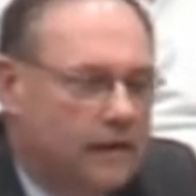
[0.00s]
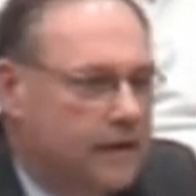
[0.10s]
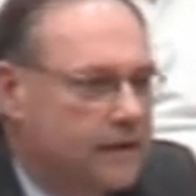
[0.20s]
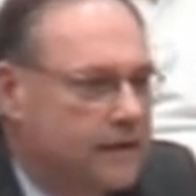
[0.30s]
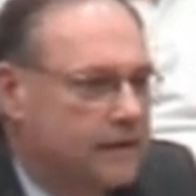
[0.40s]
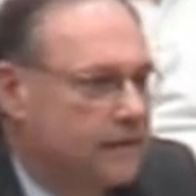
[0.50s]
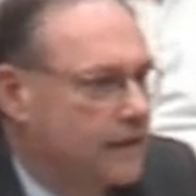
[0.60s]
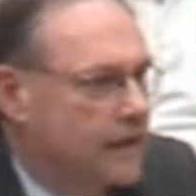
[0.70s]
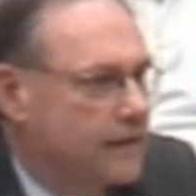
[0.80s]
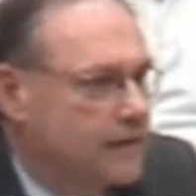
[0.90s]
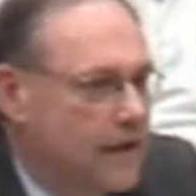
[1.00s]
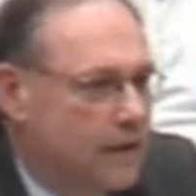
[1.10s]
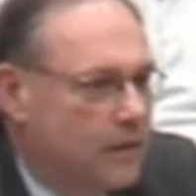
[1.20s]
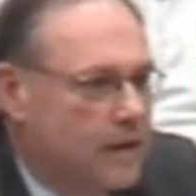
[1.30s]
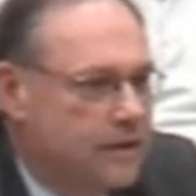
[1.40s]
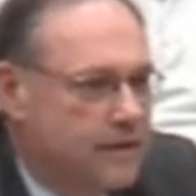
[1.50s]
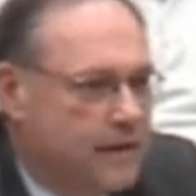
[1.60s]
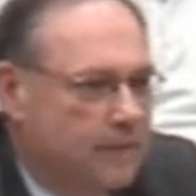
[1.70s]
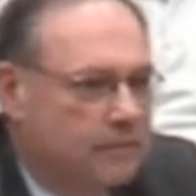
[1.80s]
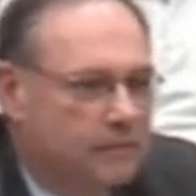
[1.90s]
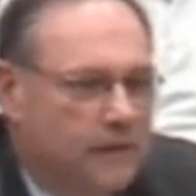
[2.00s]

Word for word: get the decorations up.